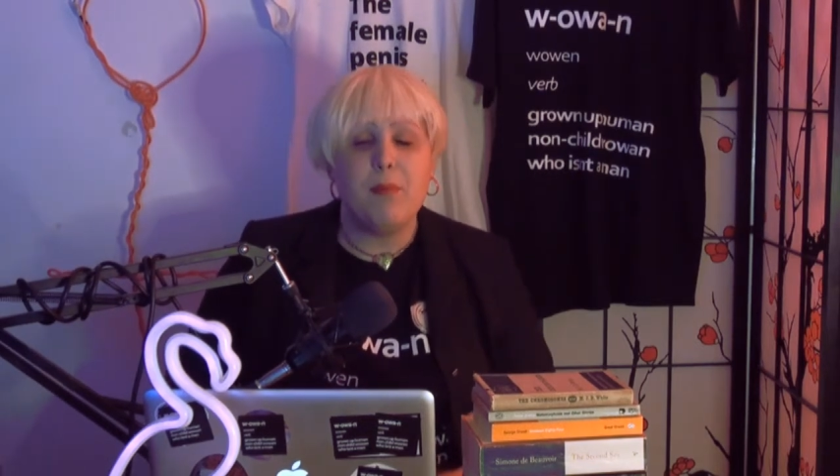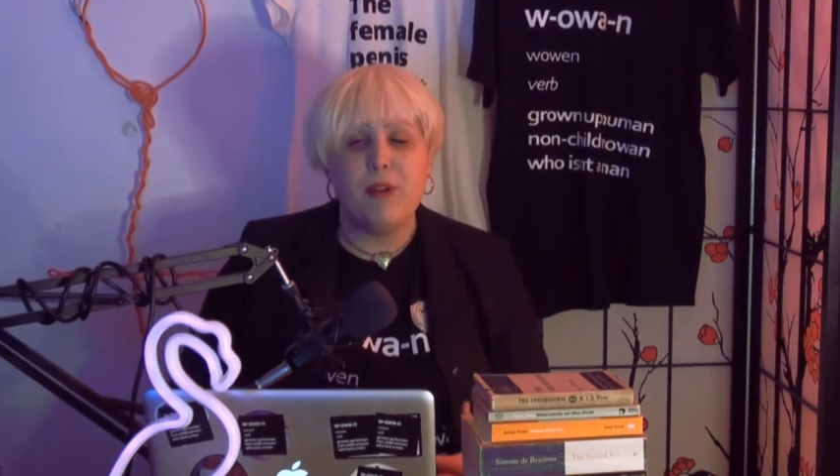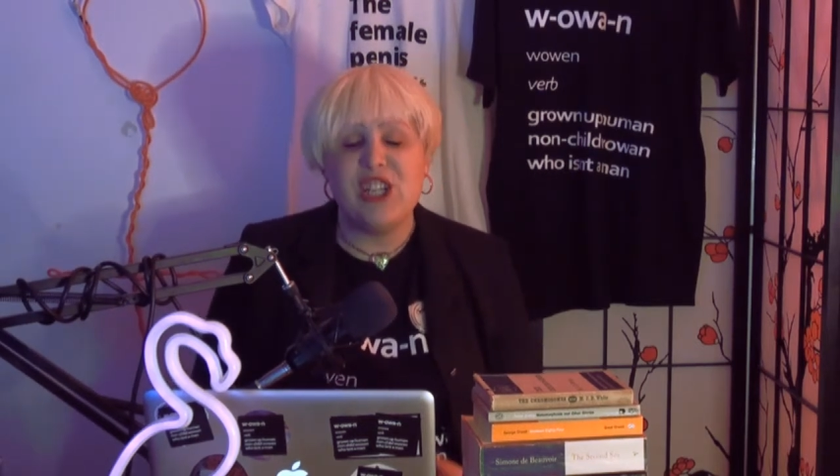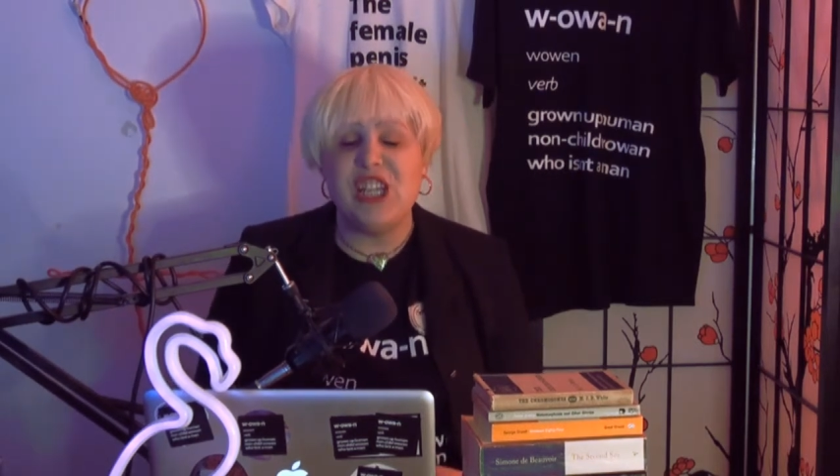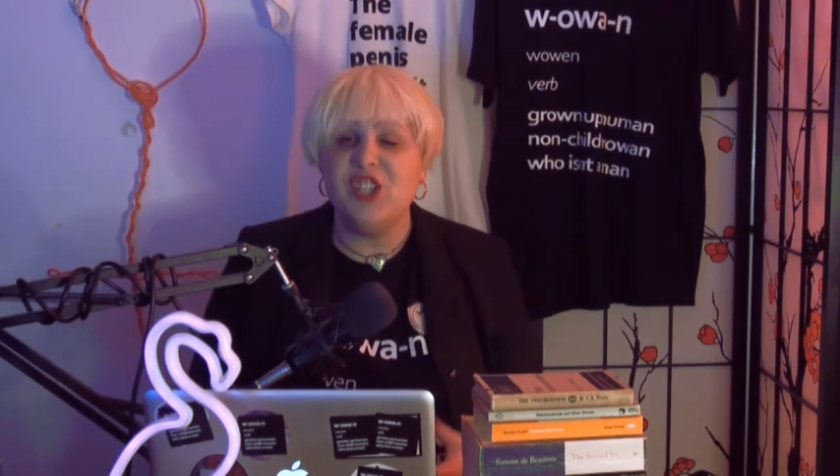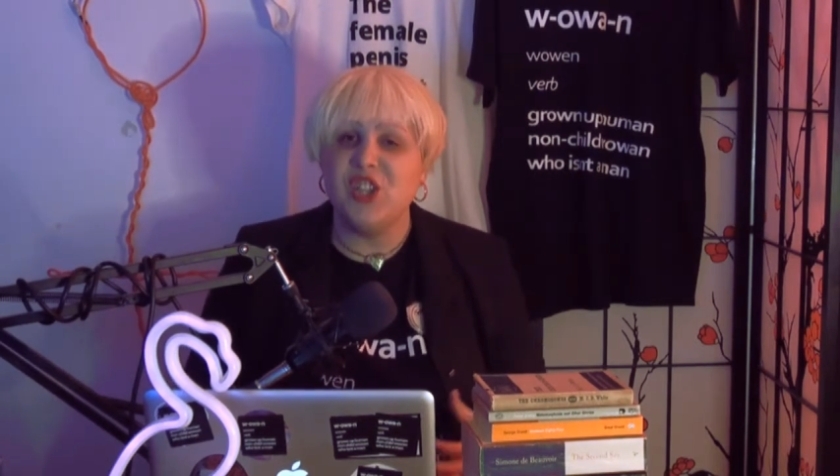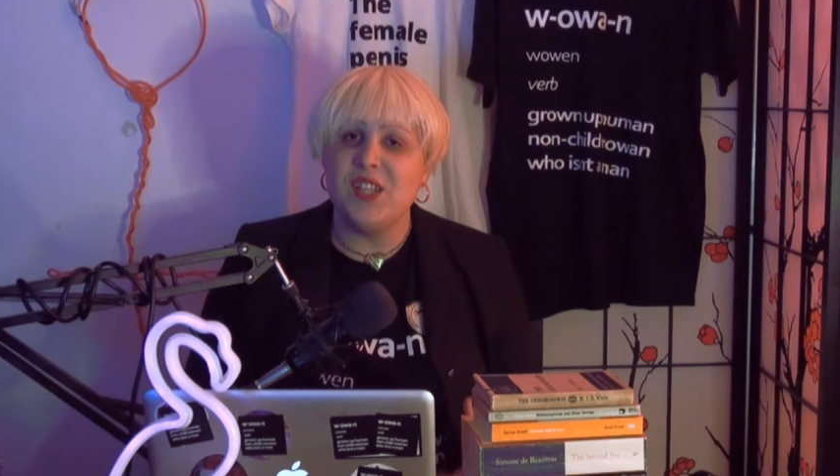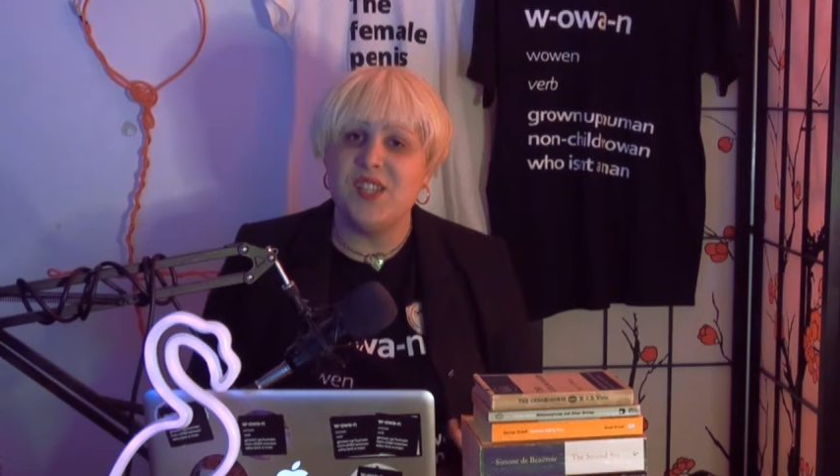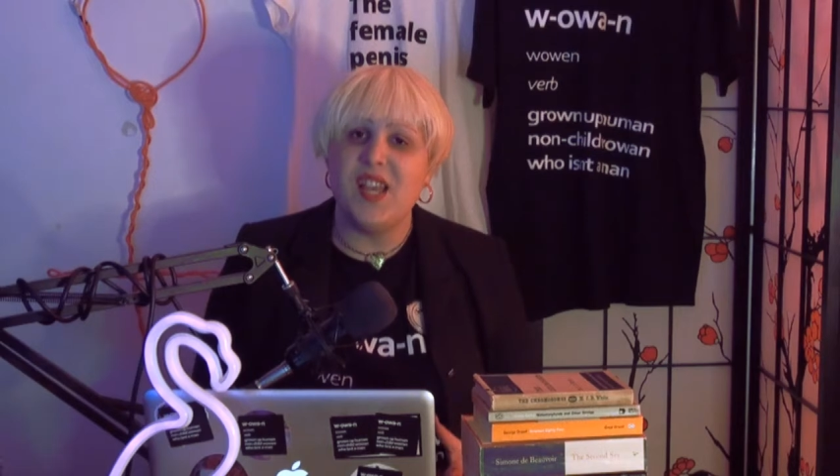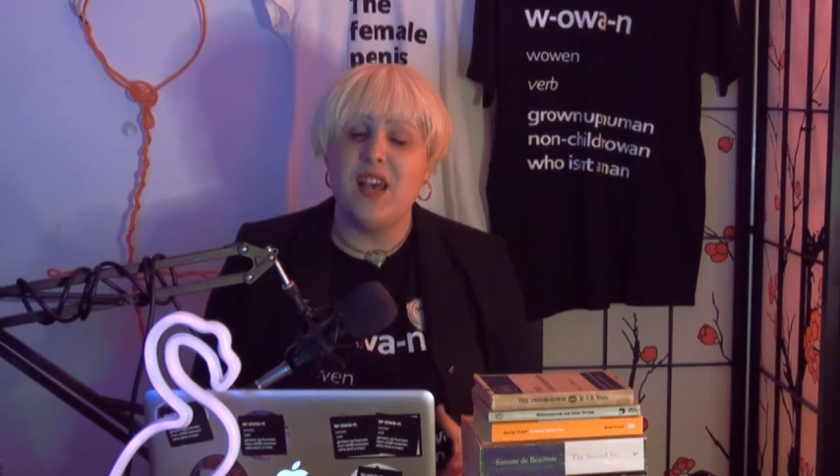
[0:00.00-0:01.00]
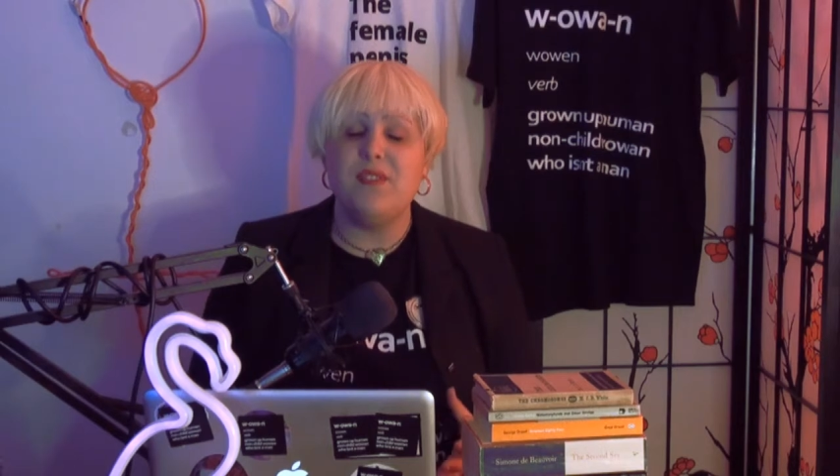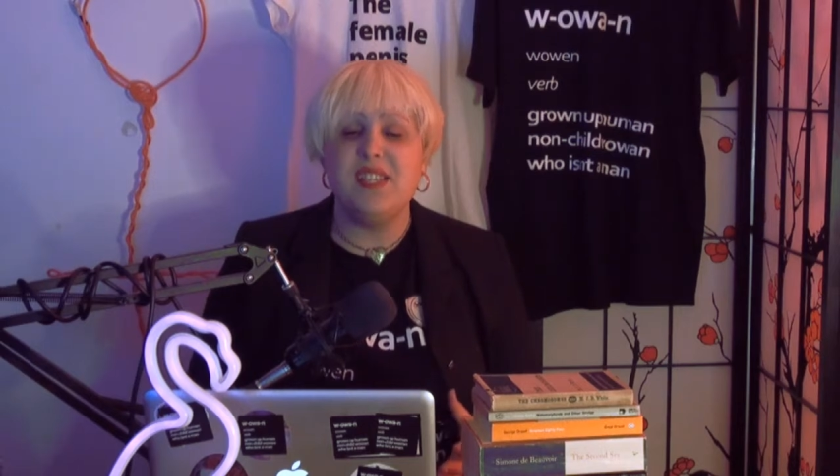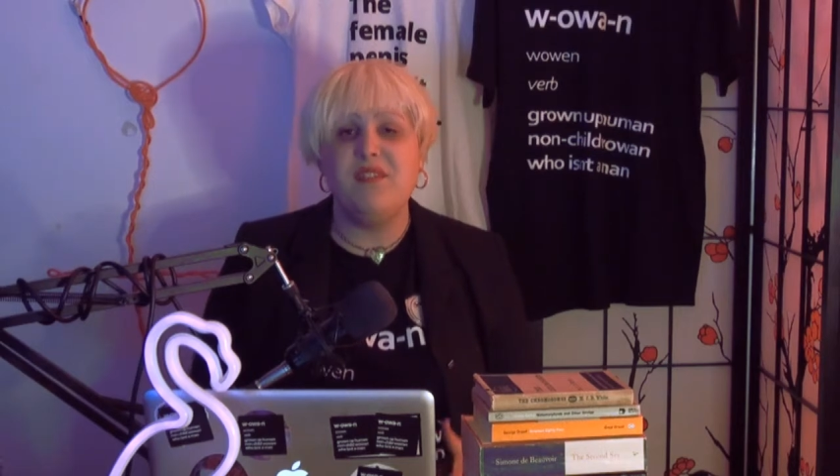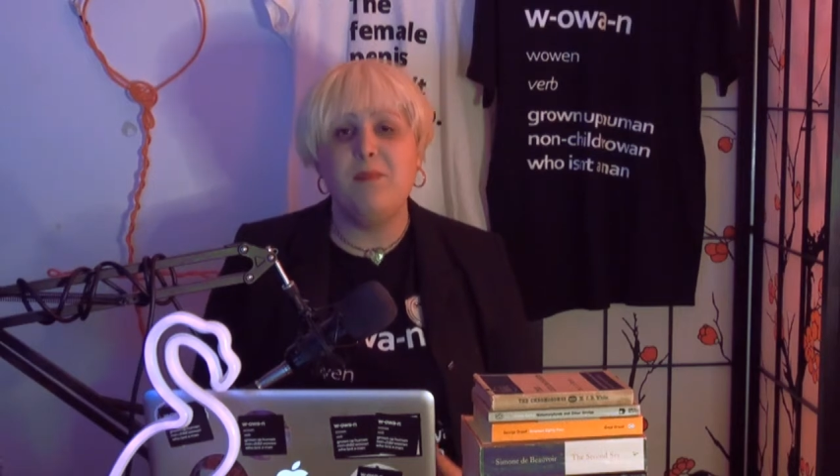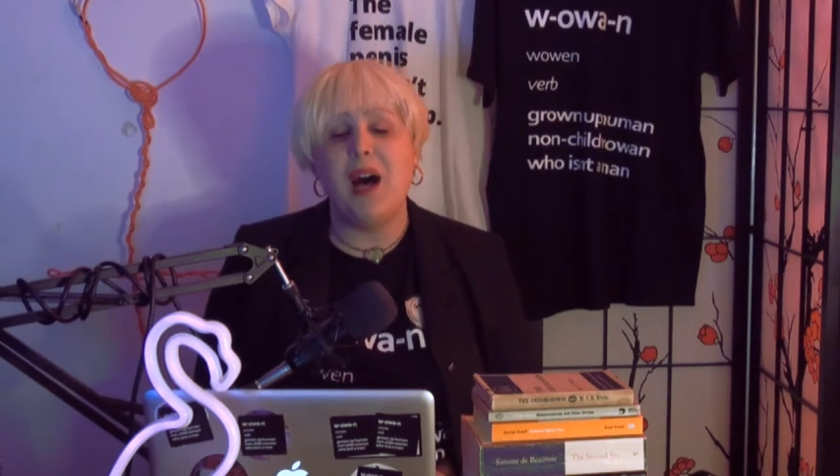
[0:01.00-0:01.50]
British
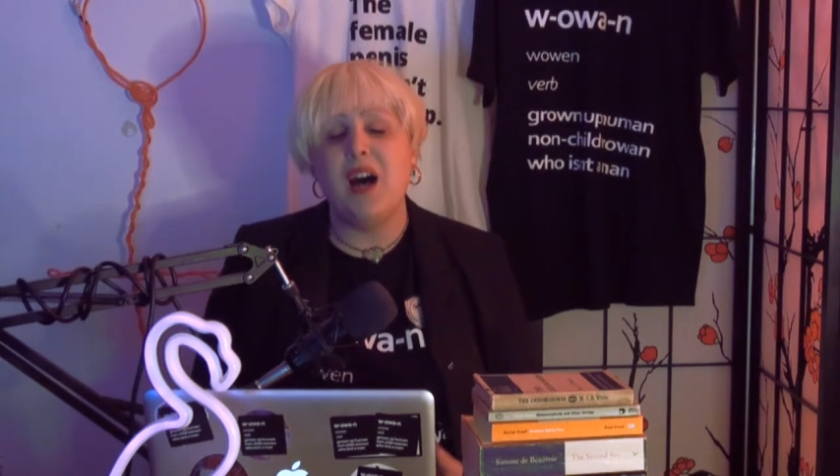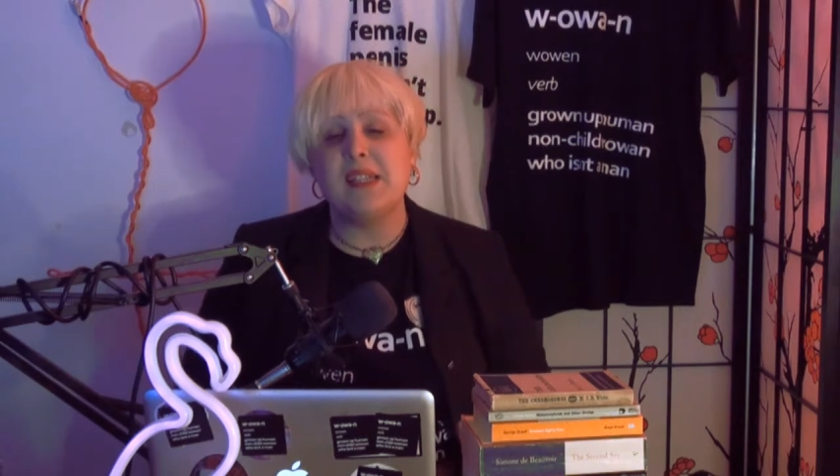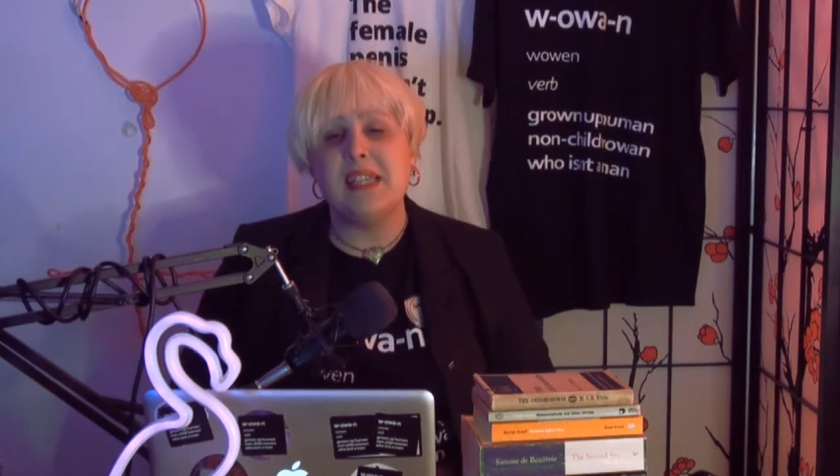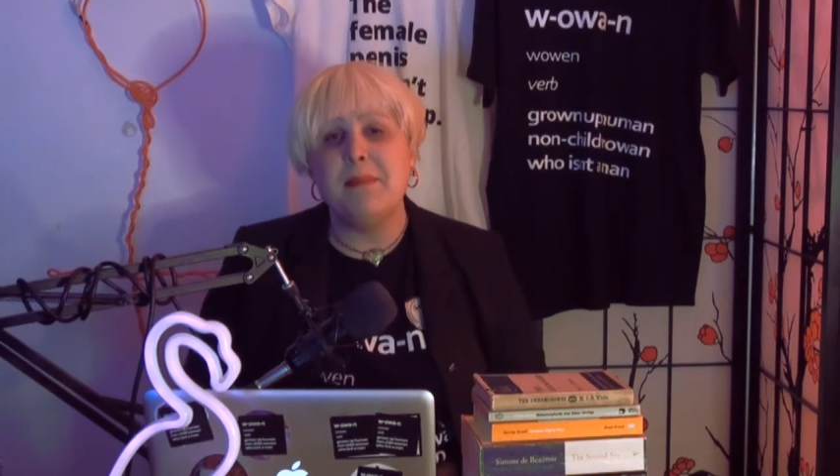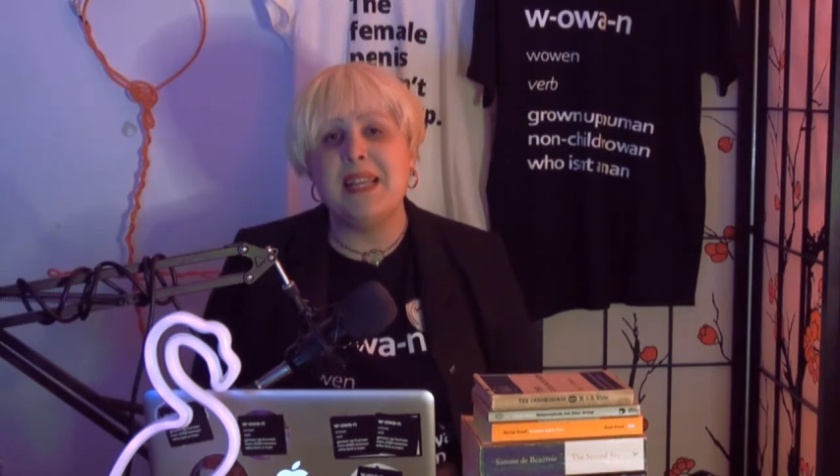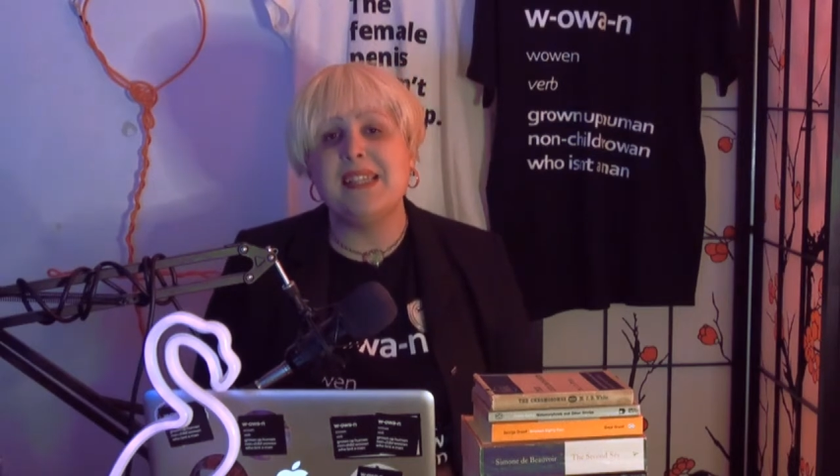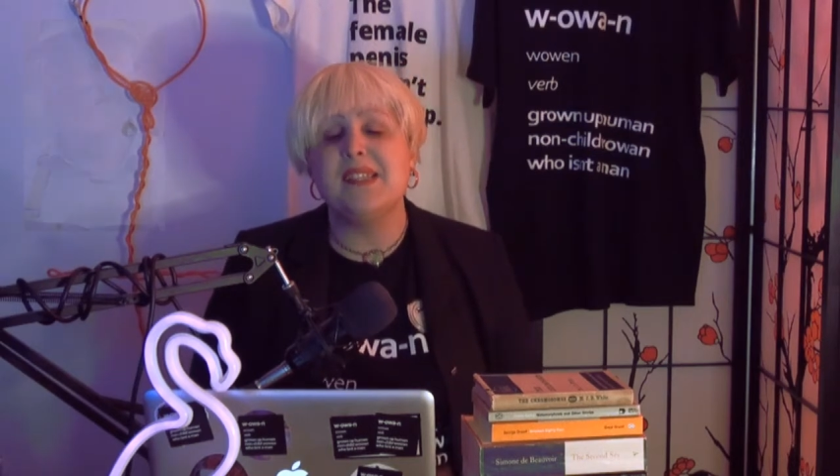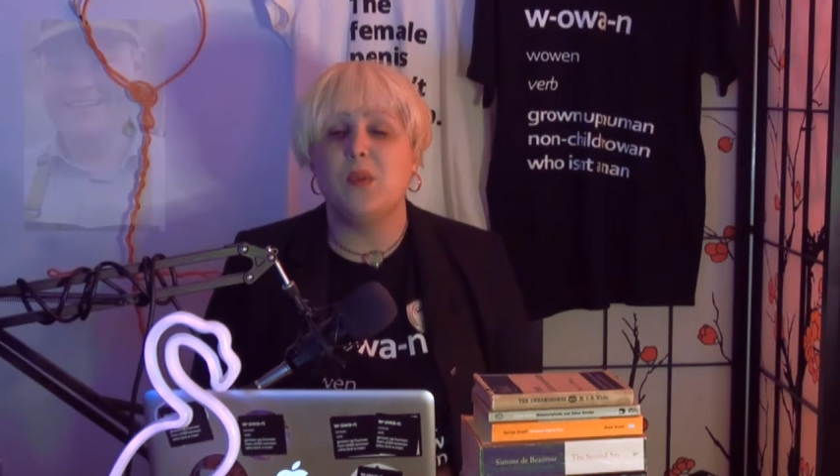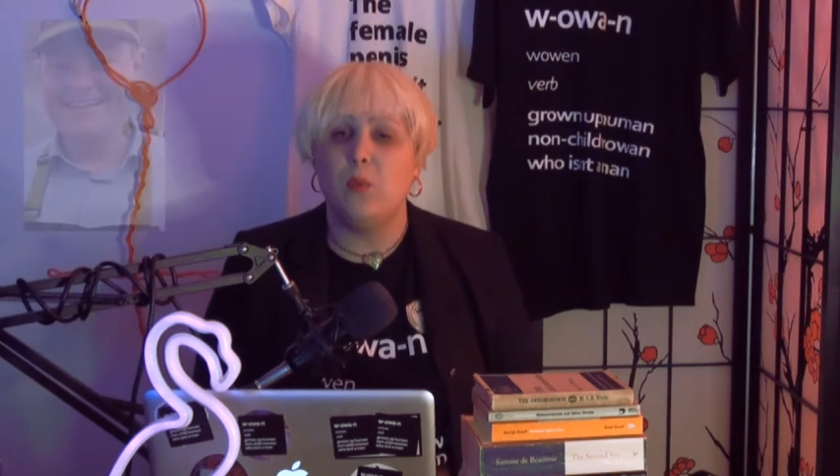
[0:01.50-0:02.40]
Conservative Party Minister